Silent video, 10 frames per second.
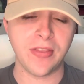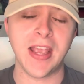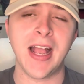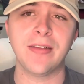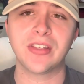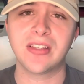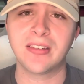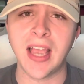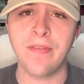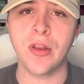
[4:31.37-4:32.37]
They have
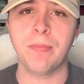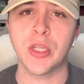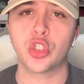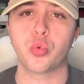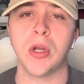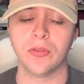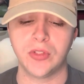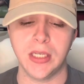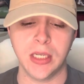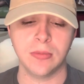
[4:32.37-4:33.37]
seven Big
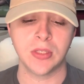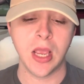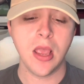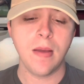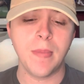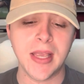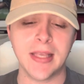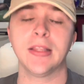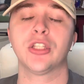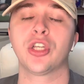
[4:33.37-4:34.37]
12 teams
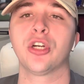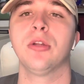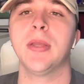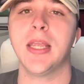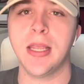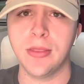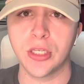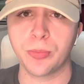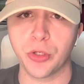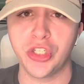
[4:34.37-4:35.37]
making the tournament in
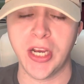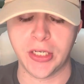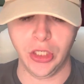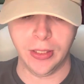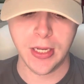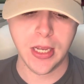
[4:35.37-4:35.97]
this projection.